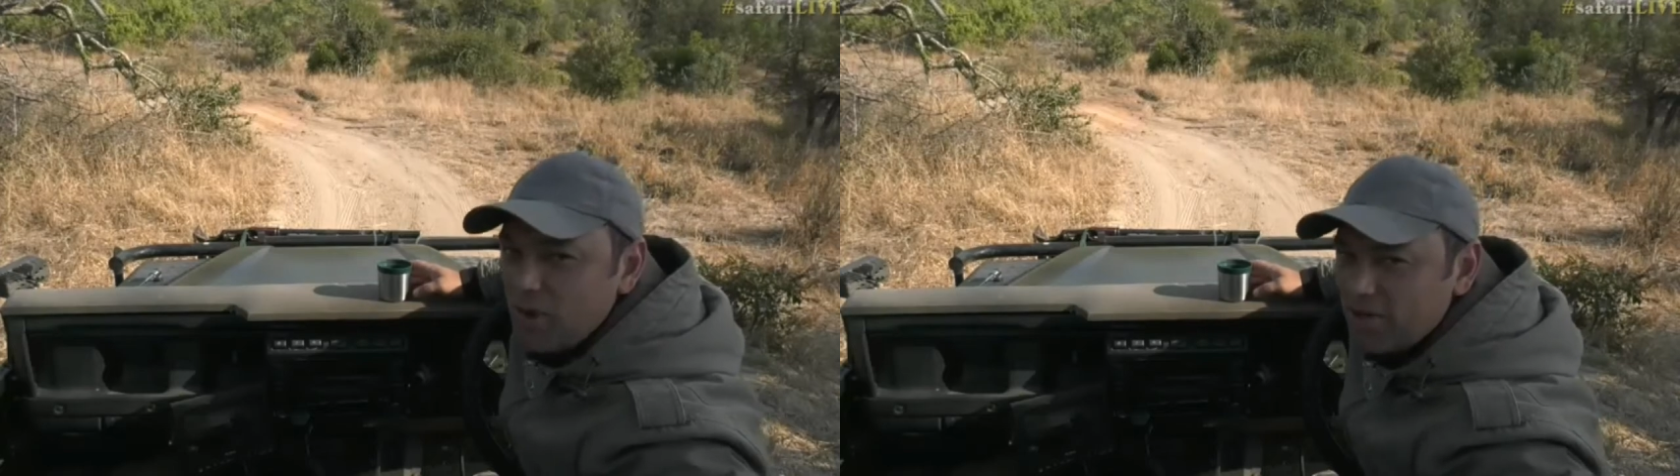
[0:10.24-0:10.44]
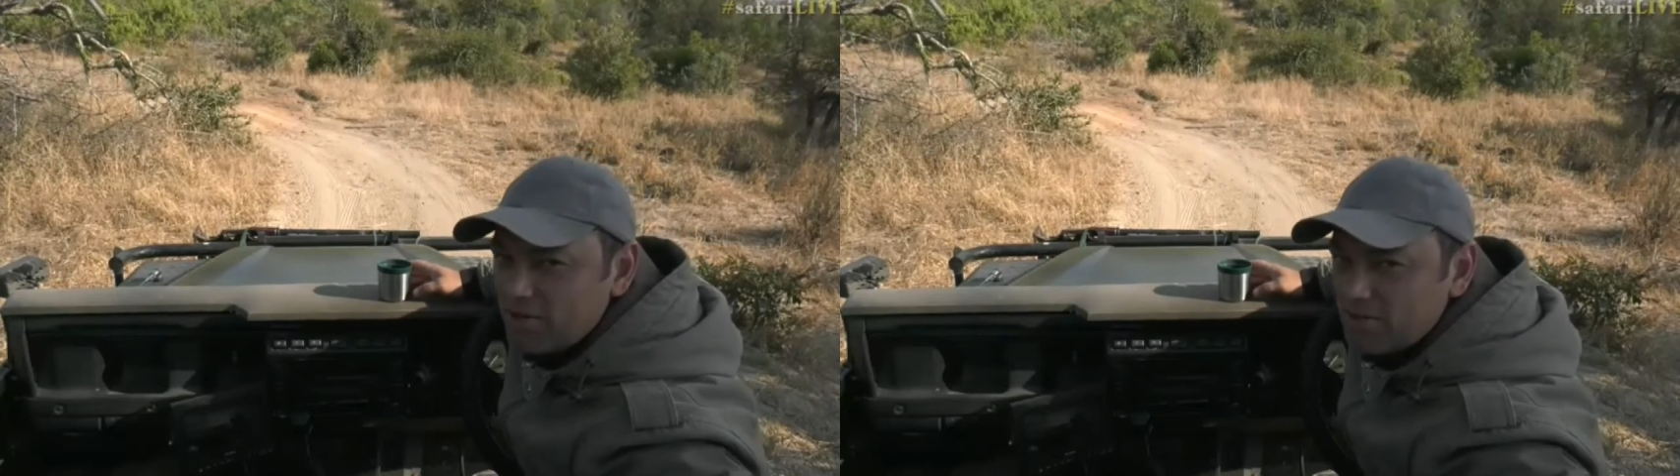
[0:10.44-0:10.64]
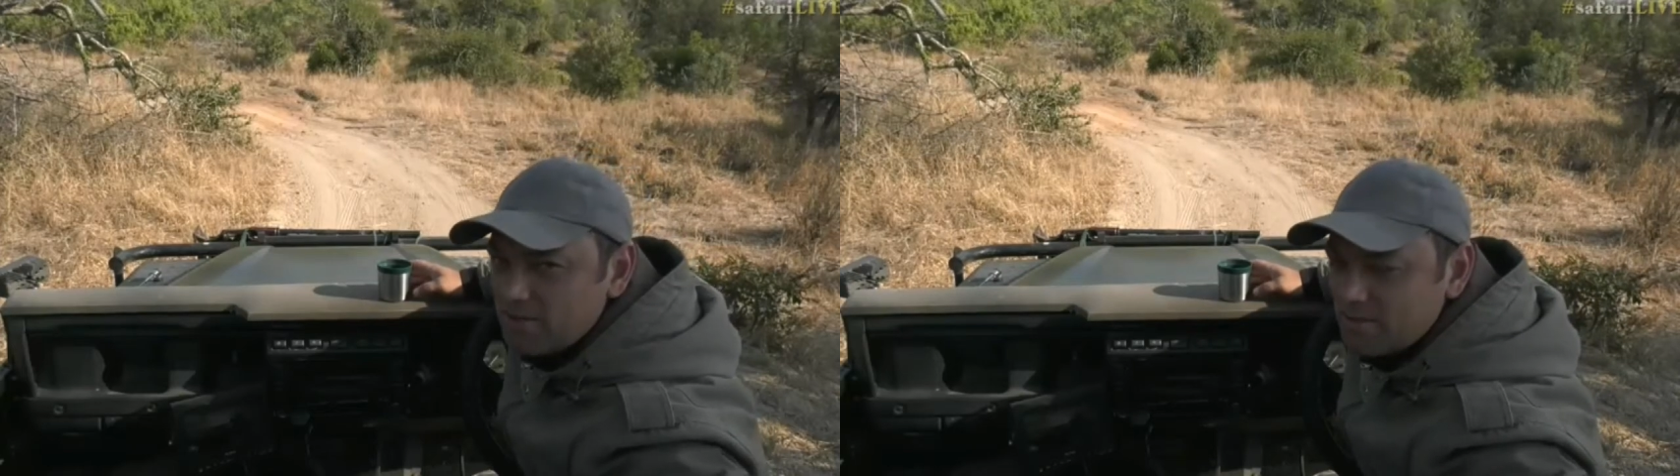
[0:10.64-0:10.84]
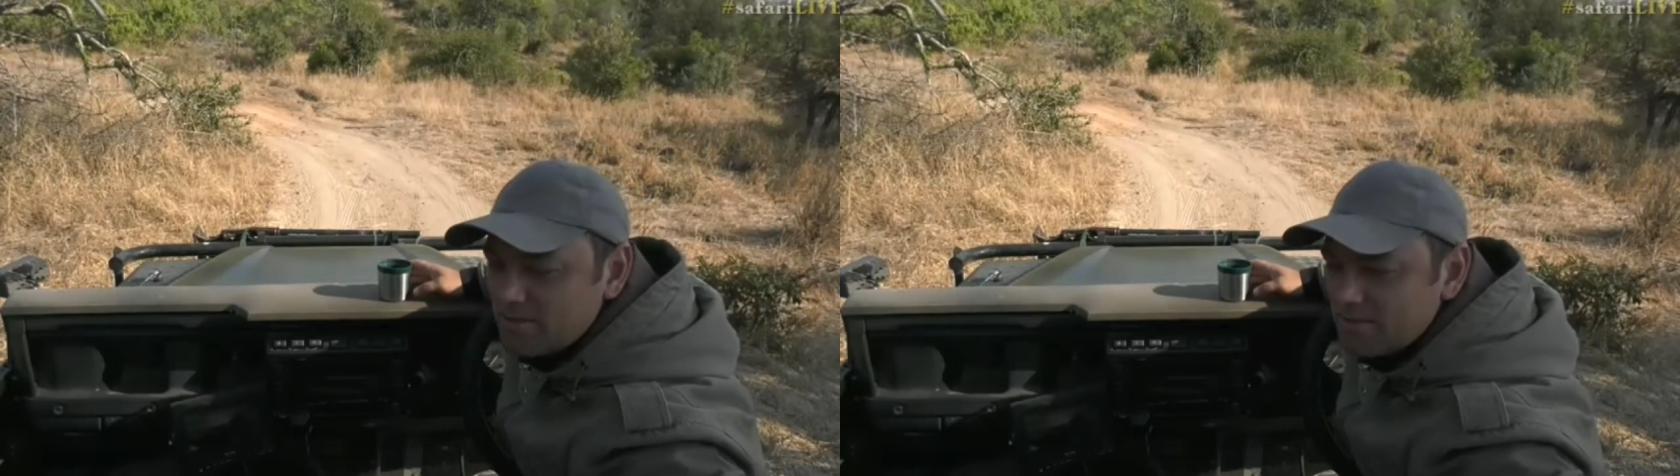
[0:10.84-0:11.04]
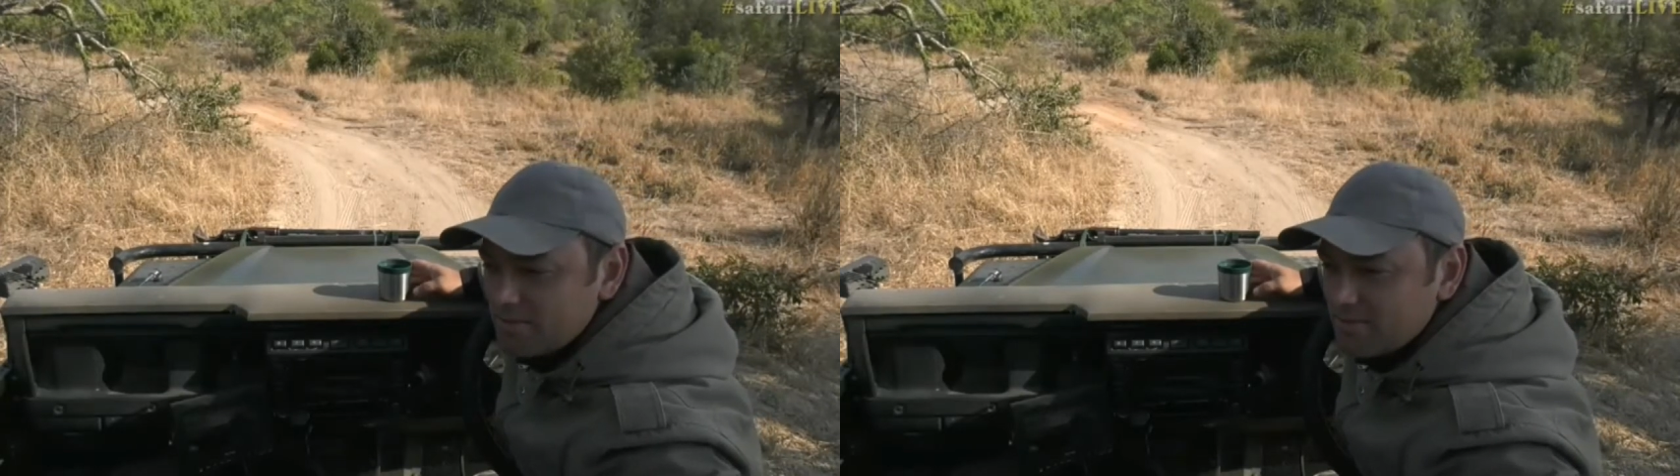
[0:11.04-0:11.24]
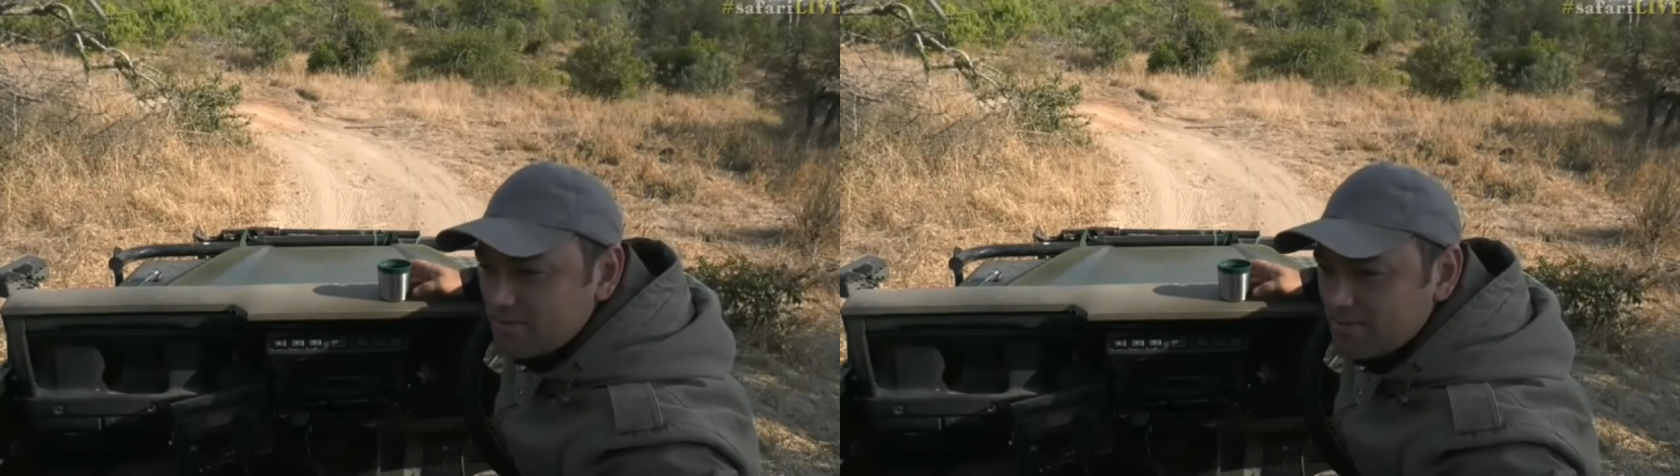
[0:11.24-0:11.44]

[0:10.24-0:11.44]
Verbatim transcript: situations.